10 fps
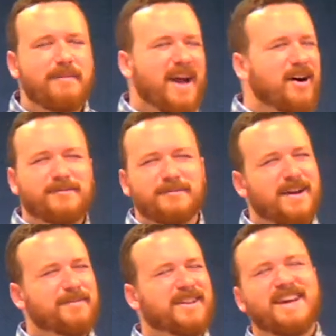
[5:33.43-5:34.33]
My husband's
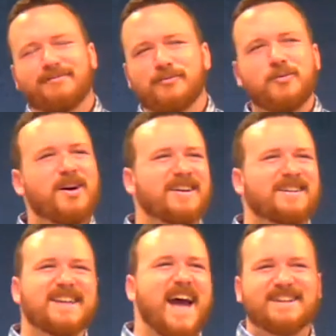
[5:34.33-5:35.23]
coming late from work,
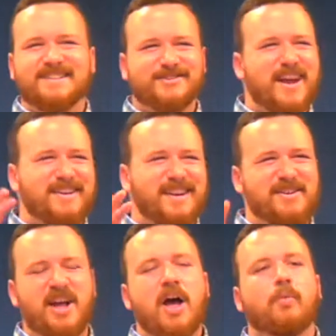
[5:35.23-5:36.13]
he's acting strange.
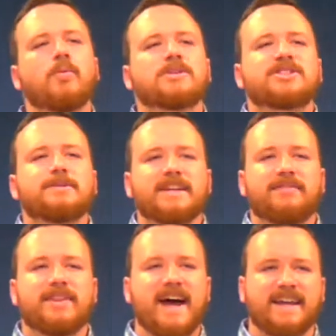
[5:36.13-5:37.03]
What would she believe
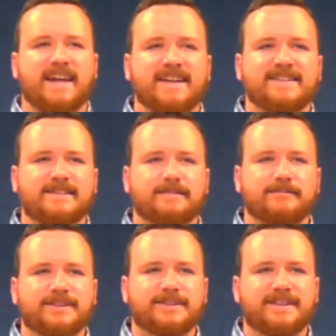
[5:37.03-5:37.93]
in that case?
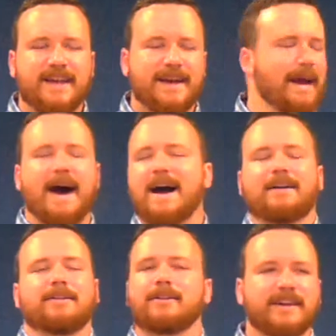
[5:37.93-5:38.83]
Well, she'd say like,
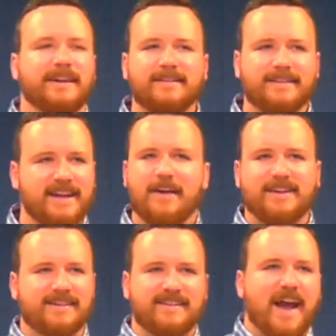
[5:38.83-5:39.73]
clearly, the
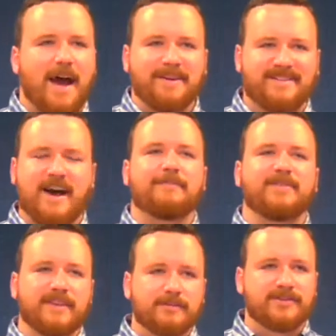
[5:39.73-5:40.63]
evidence is, it's
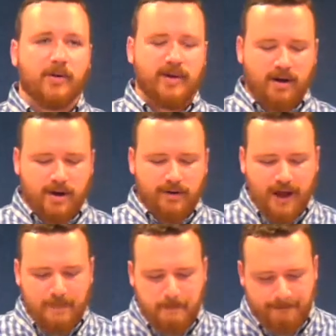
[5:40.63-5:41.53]
obvious what's going on,
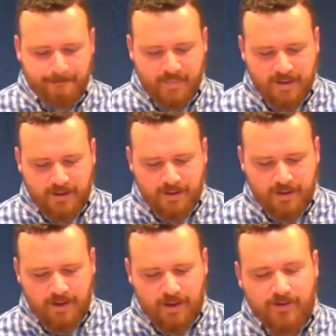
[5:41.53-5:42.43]
right?
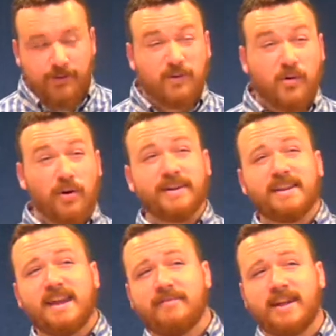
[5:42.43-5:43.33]
So according to
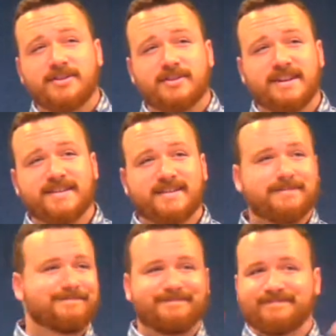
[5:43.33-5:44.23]
the evidentialist,
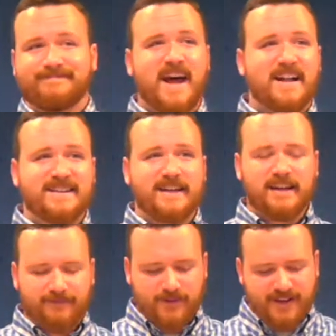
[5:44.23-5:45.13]
that's it.
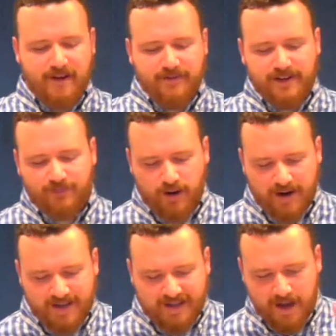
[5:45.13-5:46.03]
If there's evidence for
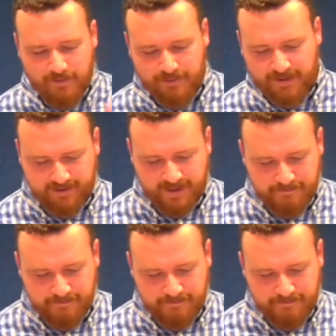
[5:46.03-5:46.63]
it, you got to believe it.